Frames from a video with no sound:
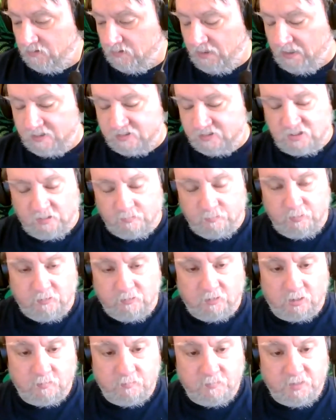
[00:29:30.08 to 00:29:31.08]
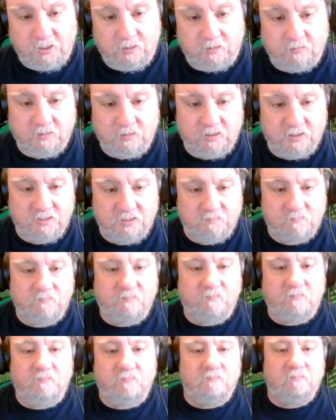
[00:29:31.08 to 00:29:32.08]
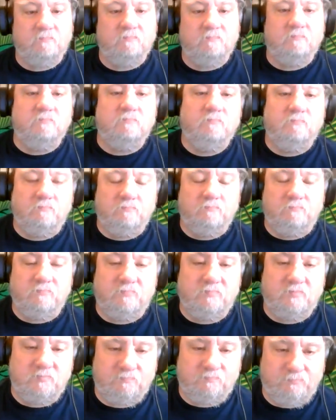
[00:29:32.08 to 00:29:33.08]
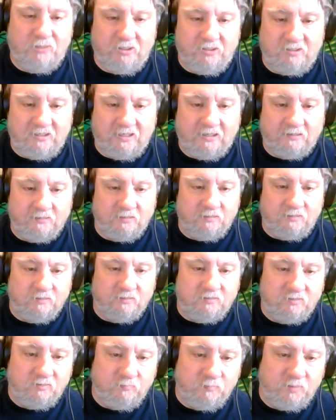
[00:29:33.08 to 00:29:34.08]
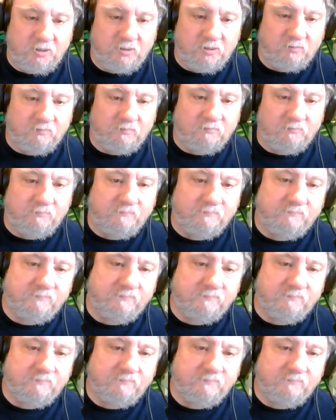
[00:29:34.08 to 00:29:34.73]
SWR meter, and it peaked out in the 2 meter